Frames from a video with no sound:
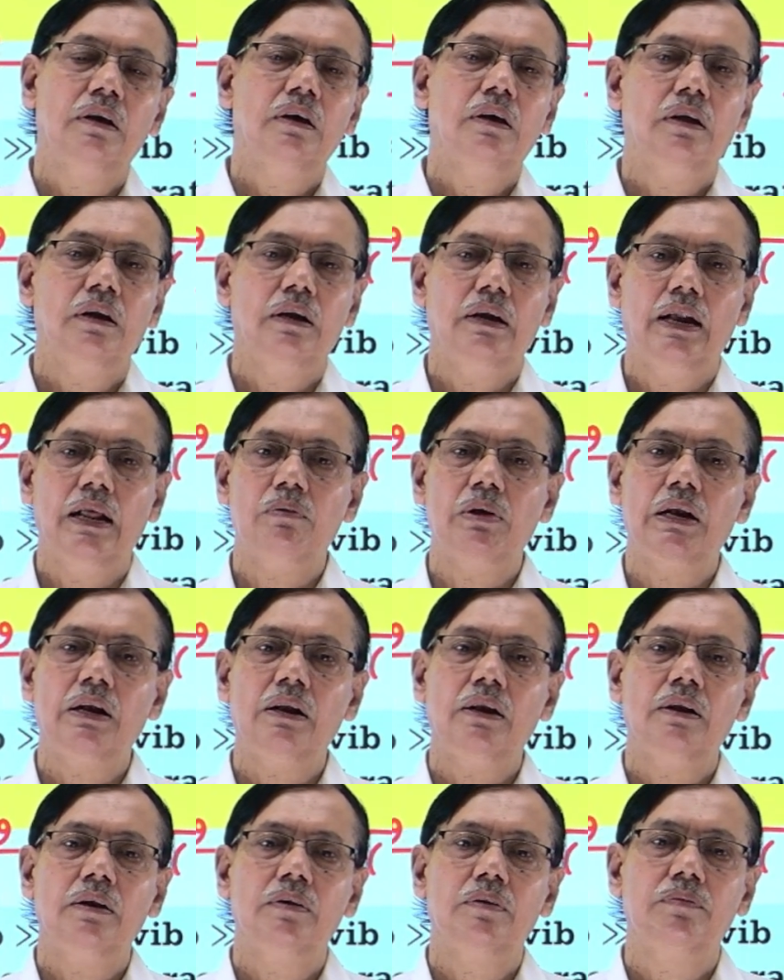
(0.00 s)
level
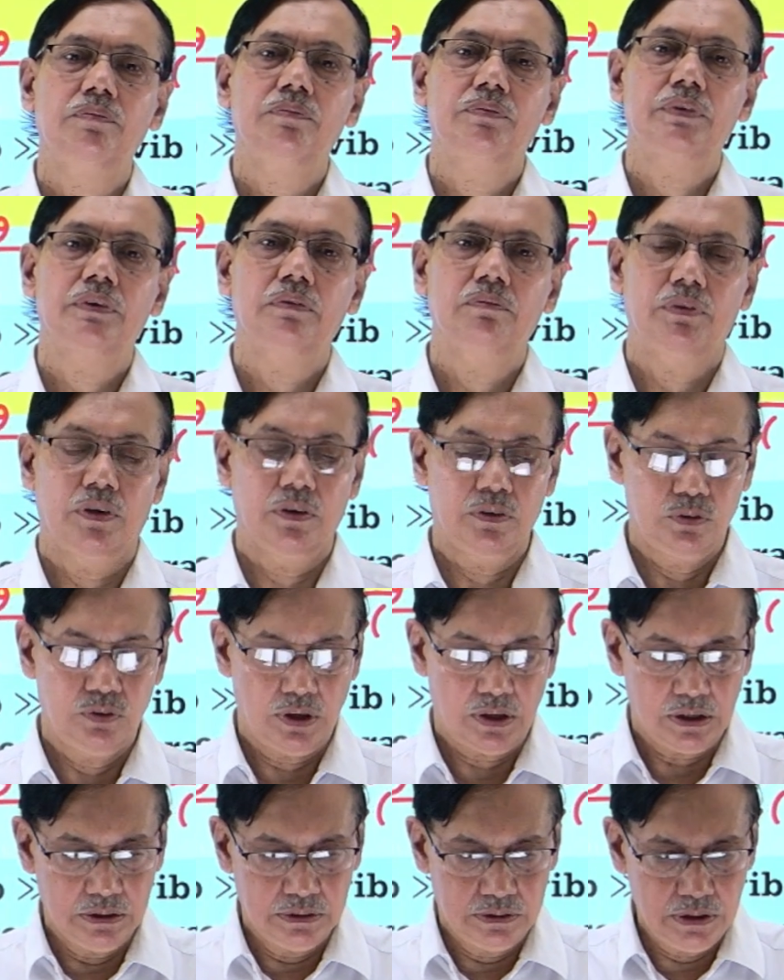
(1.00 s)
because we are
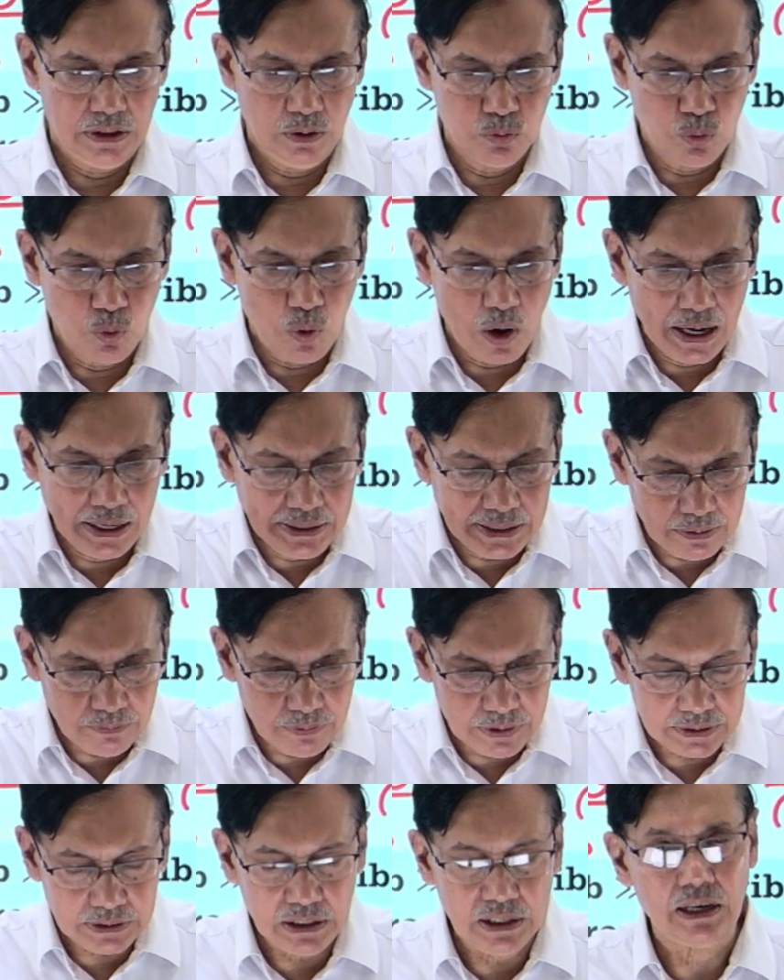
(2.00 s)
considering one
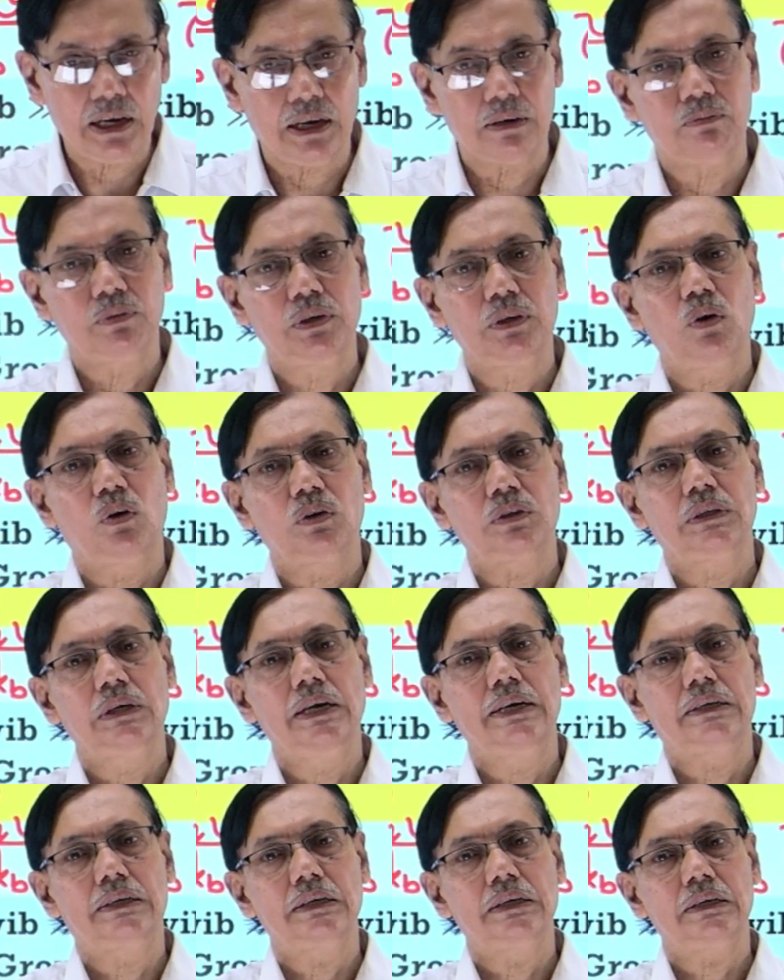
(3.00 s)
dimensional harmonic
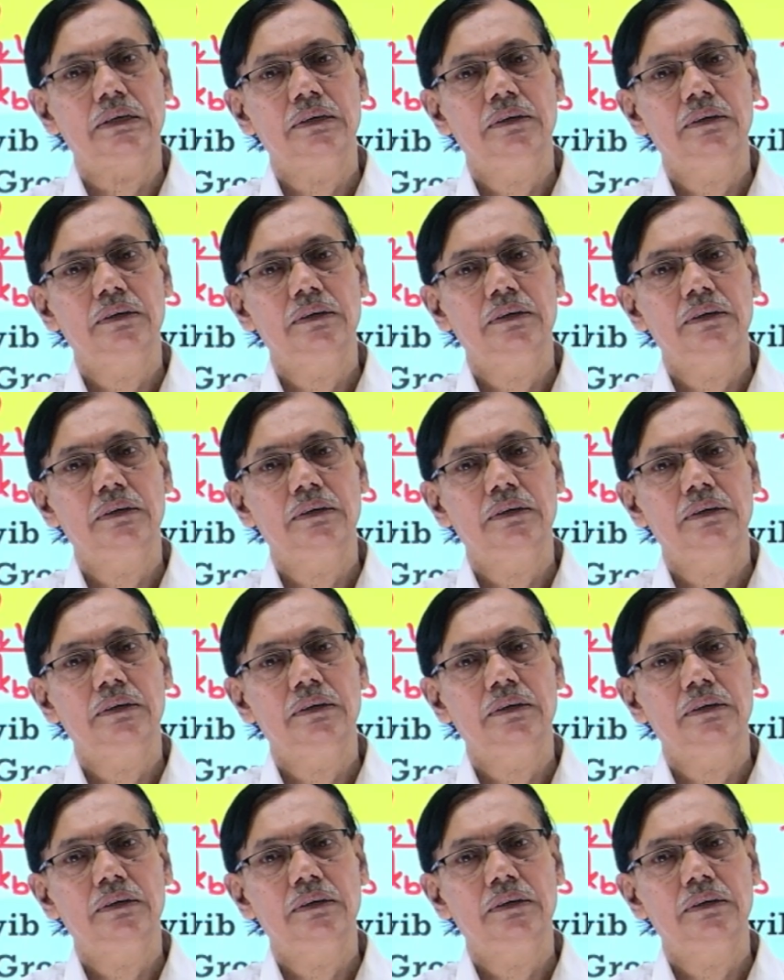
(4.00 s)
oscillator.